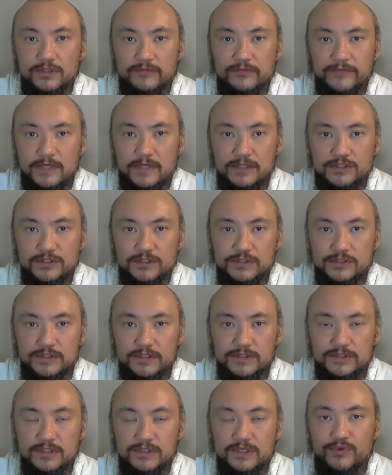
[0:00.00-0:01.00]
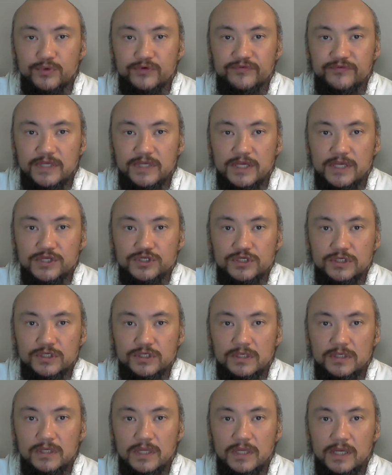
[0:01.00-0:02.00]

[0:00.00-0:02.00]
of consciousness, purification,